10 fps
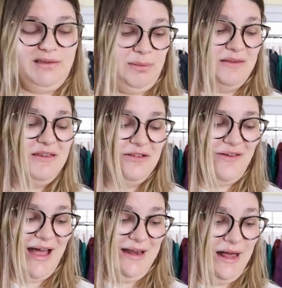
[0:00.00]

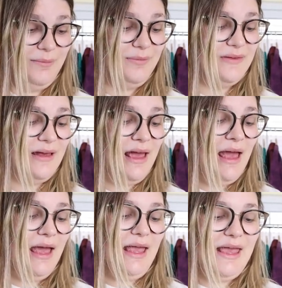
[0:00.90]
expensive items.
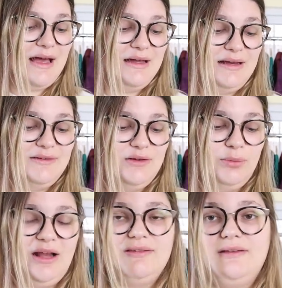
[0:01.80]
And so
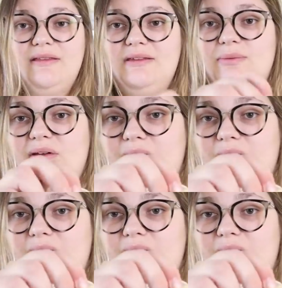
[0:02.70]
when I saw that this was a